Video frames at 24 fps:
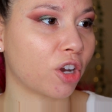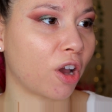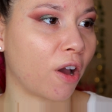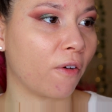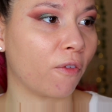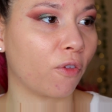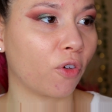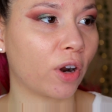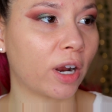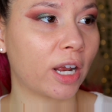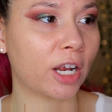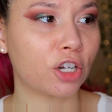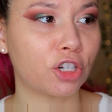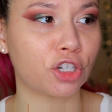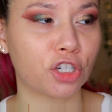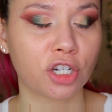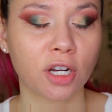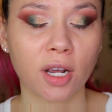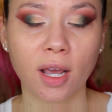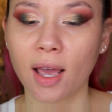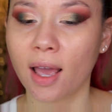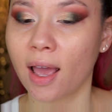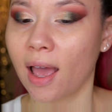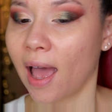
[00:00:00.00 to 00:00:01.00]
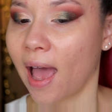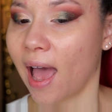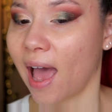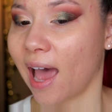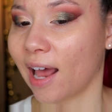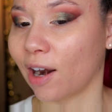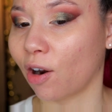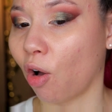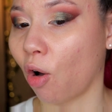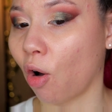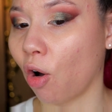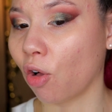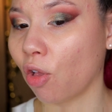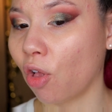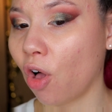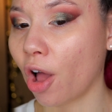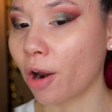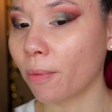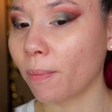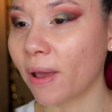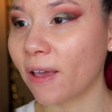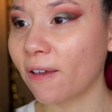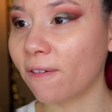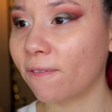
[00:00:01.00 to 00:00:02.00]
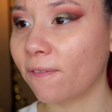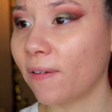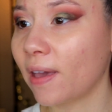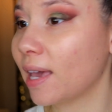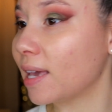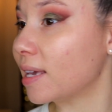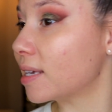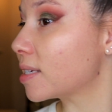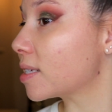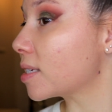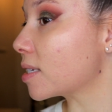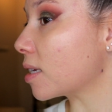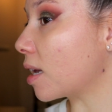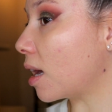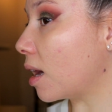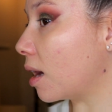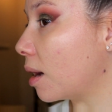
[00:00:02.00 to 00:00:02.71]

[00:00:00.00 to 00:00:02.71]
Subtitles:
coverage at all on my face.